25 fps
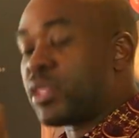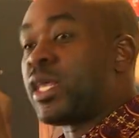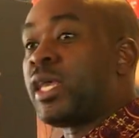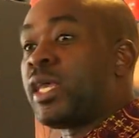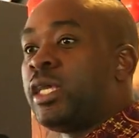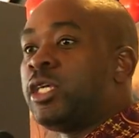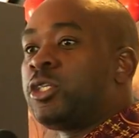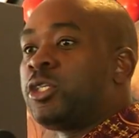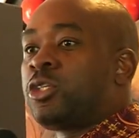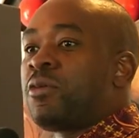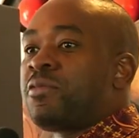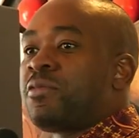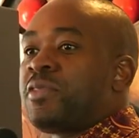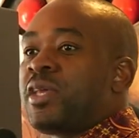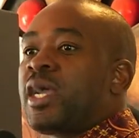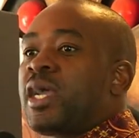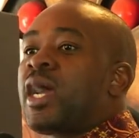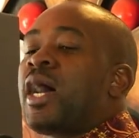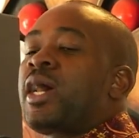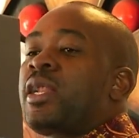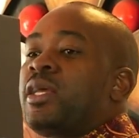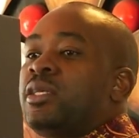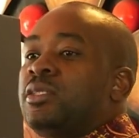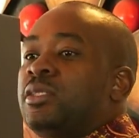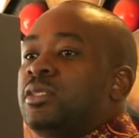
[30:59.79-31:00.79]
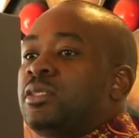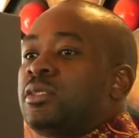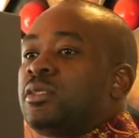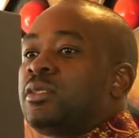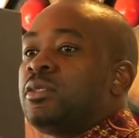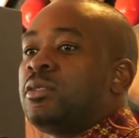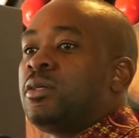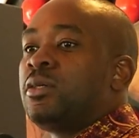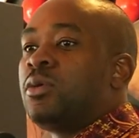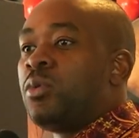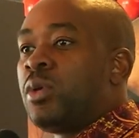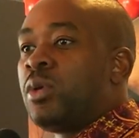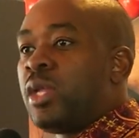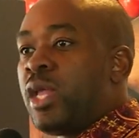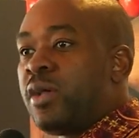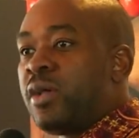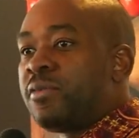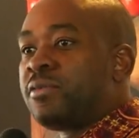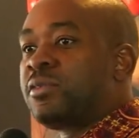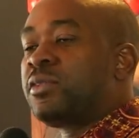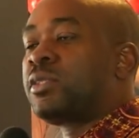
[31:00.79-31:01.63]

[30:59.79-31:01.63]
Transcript: the issue of the currency, we'll have